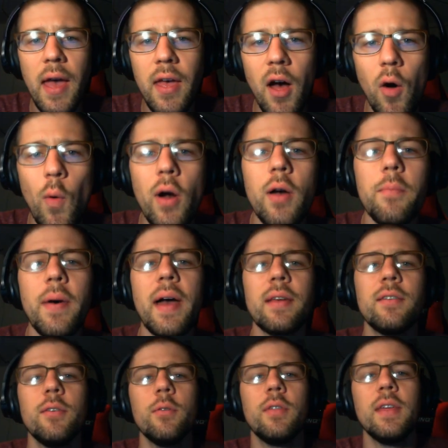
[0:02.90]
Hey y'all, welcome
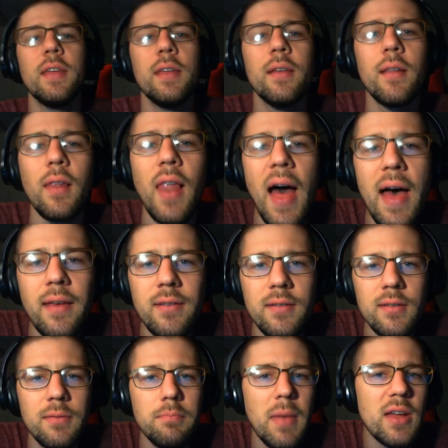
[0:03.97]
back to the
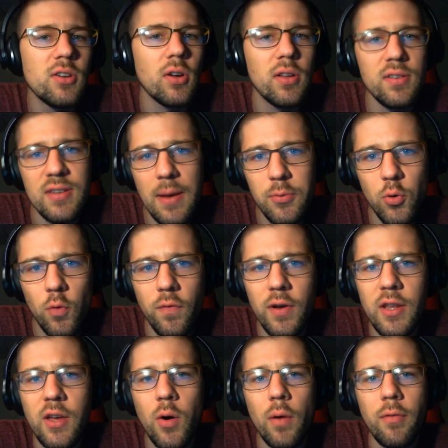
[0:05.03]
last major conceptual
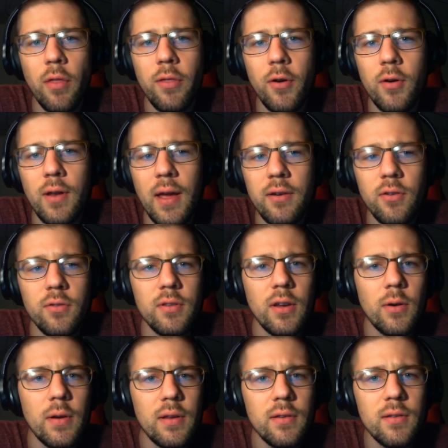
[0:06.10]
video of the third lecture
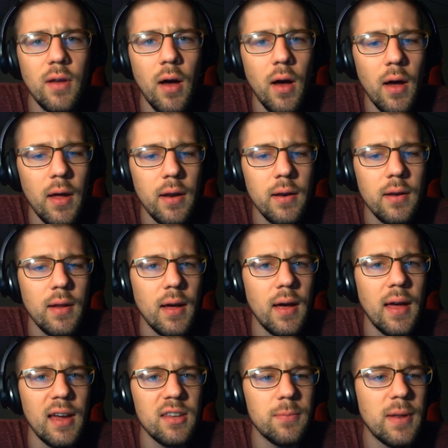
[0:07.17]
series on
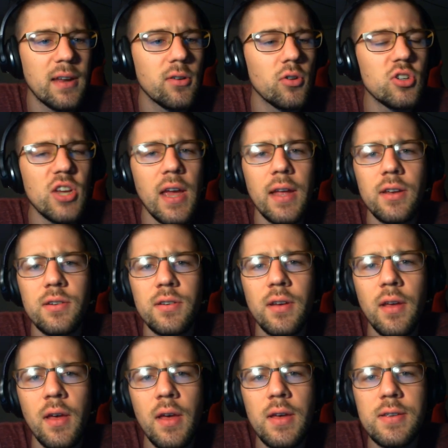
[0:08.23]
uh, exponential change.
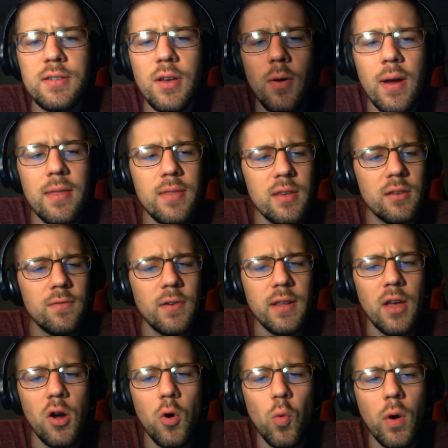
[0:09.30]
So in this
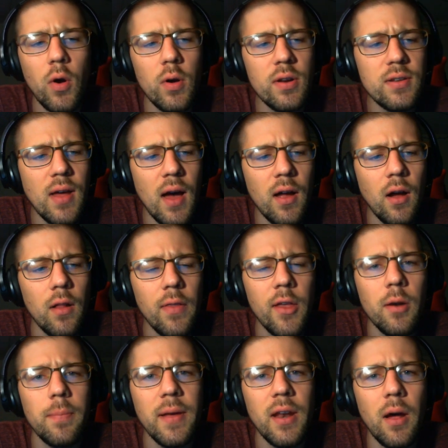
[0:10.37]
video, we're going to talk a
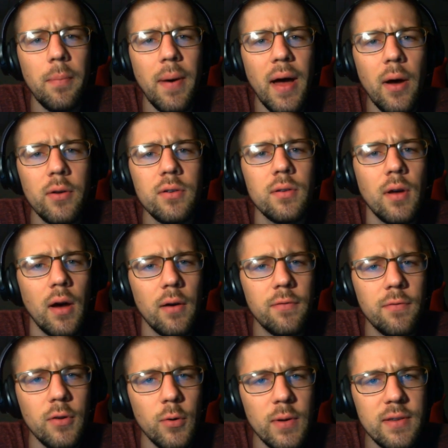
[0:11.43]
little bit about a
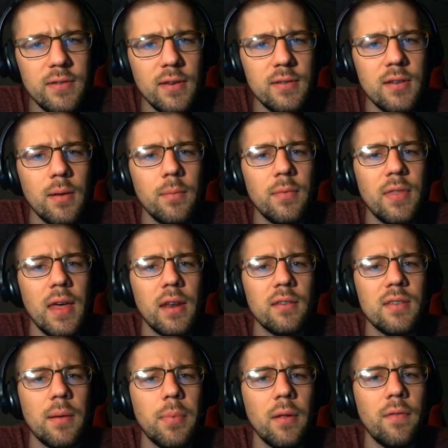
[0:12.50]
fluid system that
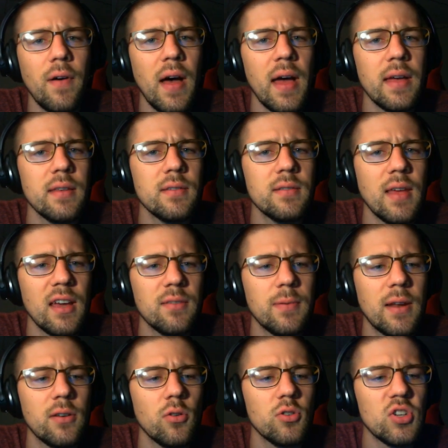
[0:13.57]
exemplifies
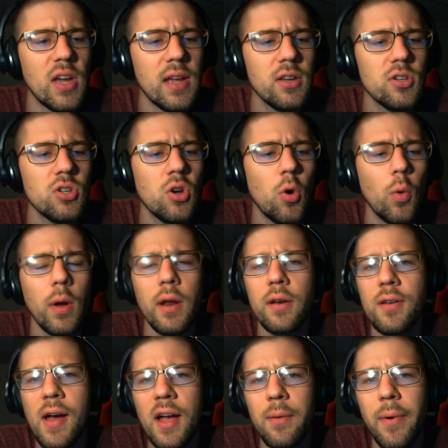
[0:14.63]
exponential change. We're
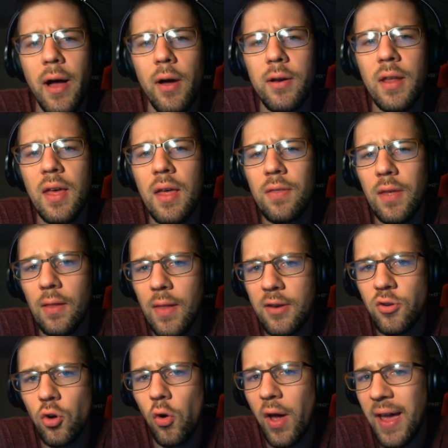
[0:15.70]
going to talk about the
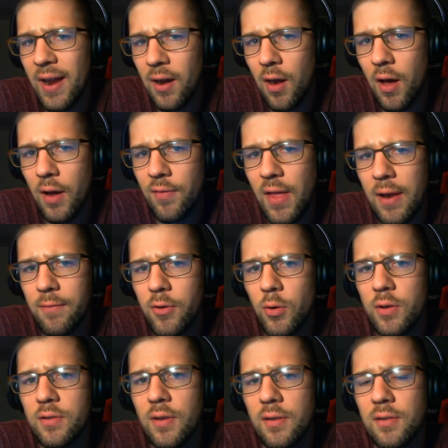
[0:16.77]
electrical analog of that
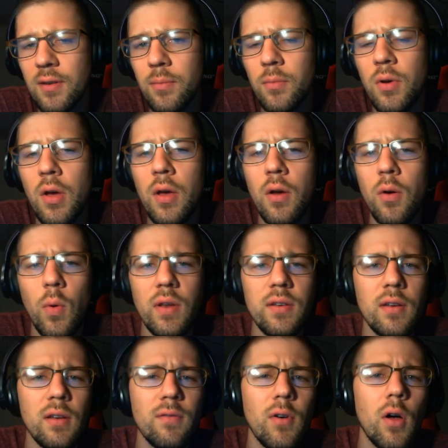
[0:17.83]
fluid system, which
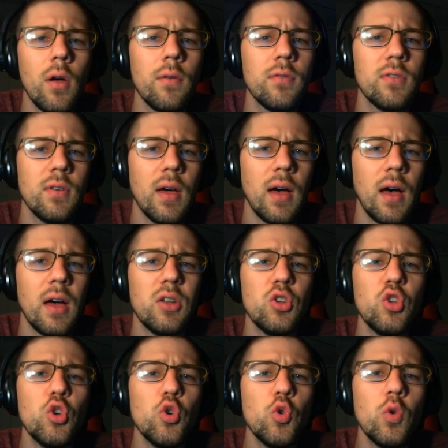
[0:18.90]
involves uh, a
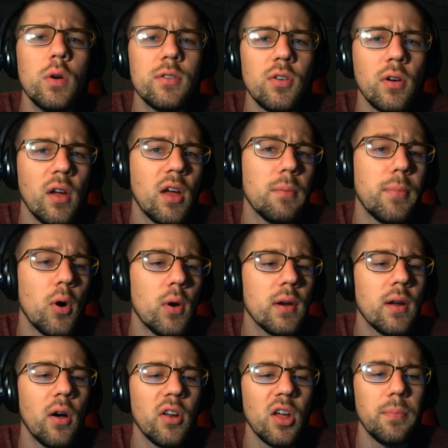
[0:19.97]
new circuit
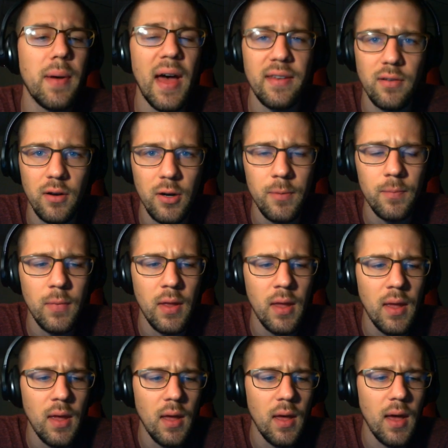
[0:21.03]
component called a capacitor.
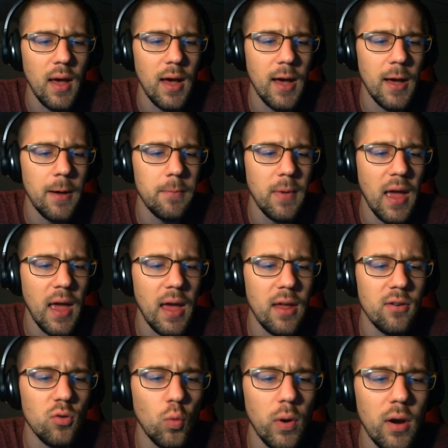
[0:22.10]
Um,
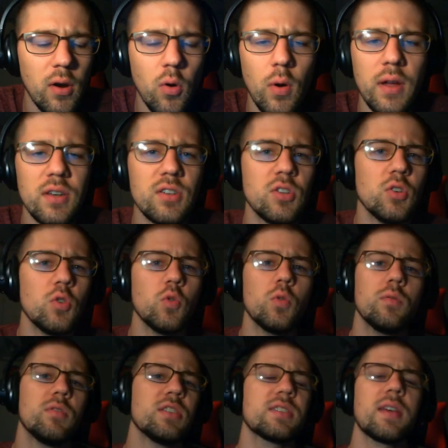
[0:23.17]
and we are going
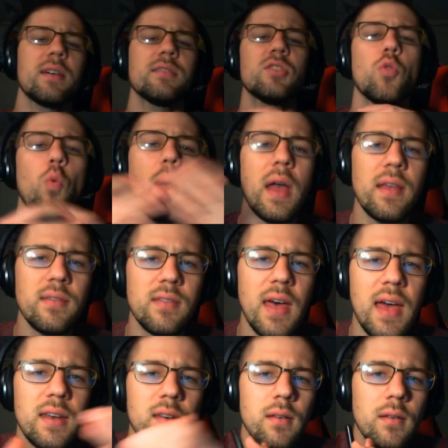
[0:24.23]
to discuss the way
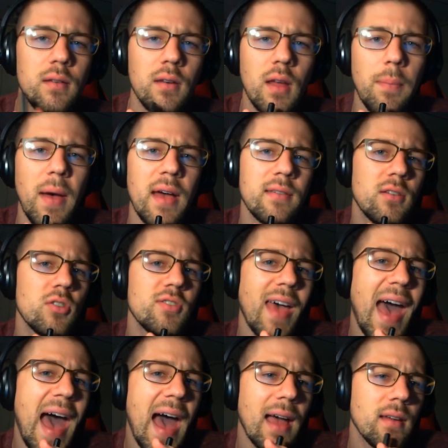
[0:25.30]
that capacitors
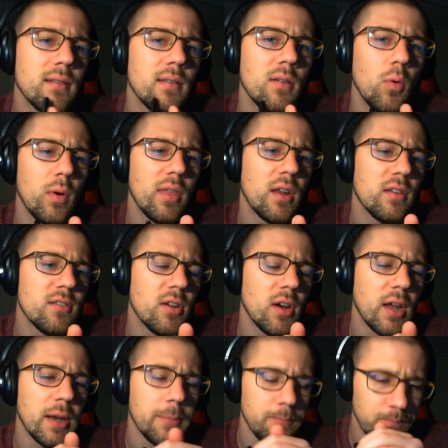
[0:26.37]
act within a
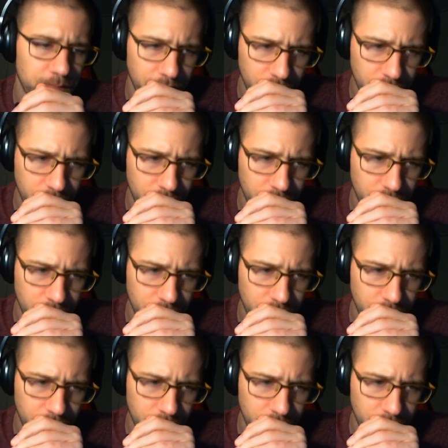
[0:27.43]
circuit.